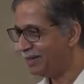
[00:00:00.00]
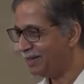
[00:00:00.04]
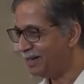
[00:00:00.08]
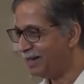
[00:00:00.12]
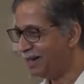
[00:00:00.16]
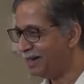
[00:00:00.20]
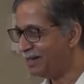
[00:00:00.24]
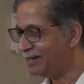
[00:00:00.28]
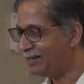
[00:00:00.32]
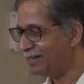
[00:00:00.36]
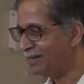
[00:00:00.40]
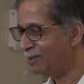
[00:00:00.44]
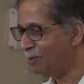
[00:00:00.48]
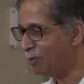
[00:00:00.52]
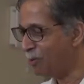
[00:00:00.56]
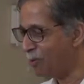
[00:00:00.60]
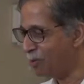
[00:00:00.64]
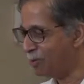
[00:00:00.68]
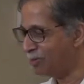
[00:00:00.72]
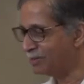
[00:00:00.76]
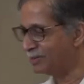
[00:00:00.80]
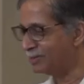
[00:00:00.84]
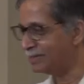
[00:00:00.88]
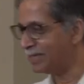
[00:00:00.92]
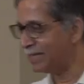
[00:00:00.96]
And he
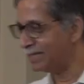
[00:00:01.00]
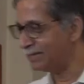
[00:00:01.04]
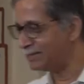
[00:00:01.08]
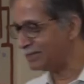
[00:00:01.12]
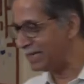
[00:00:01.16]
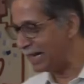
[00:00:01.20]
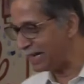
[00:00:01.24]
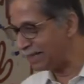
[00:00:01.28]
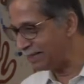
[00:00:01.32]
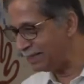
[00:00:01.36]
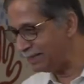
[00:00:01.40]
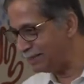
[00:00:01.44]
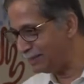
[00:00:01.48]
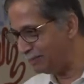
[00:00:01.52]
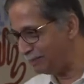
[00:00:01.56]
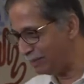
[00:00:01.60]
holds it exactly in the